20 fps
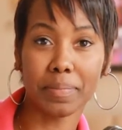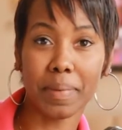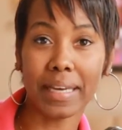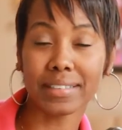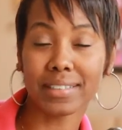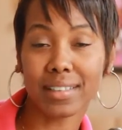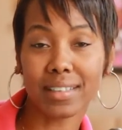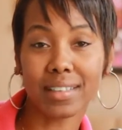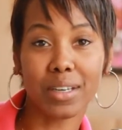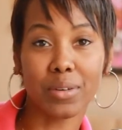
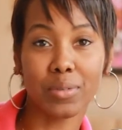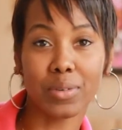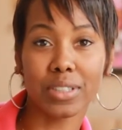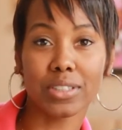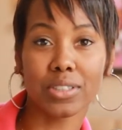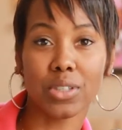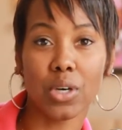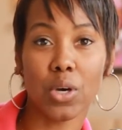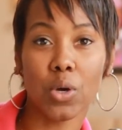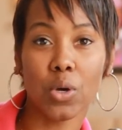Basically
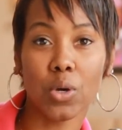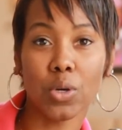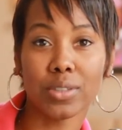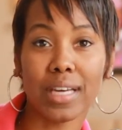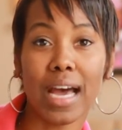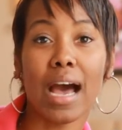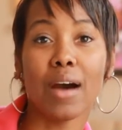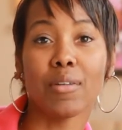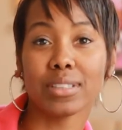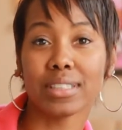was
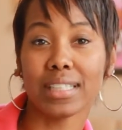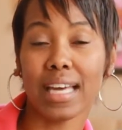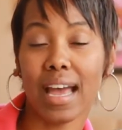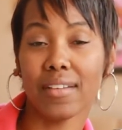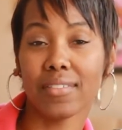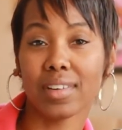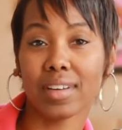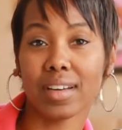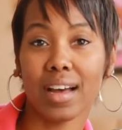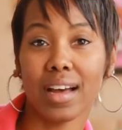told I was
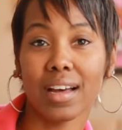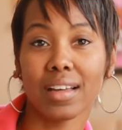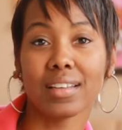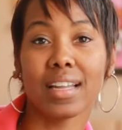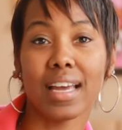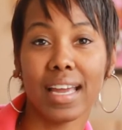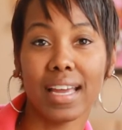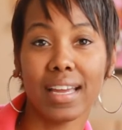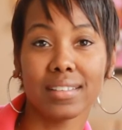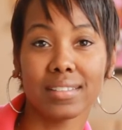having a
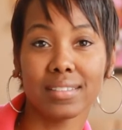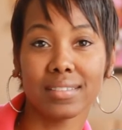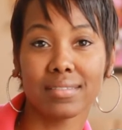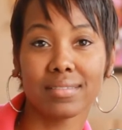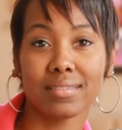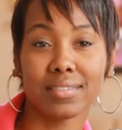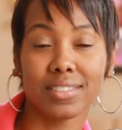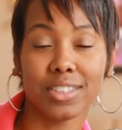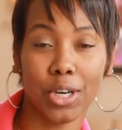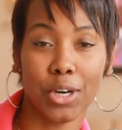late
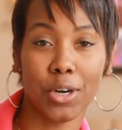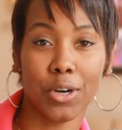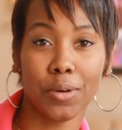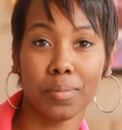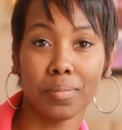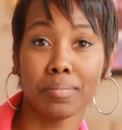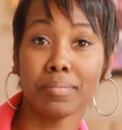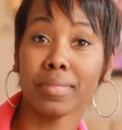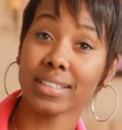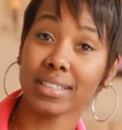
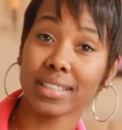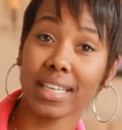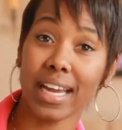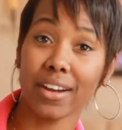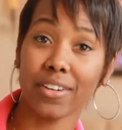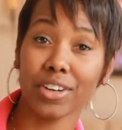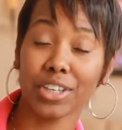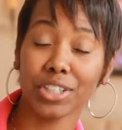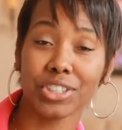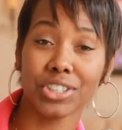term
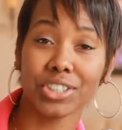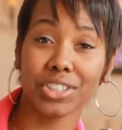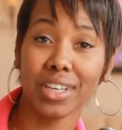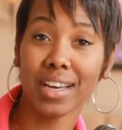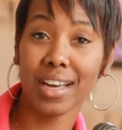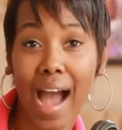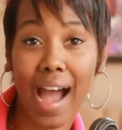miscarriage.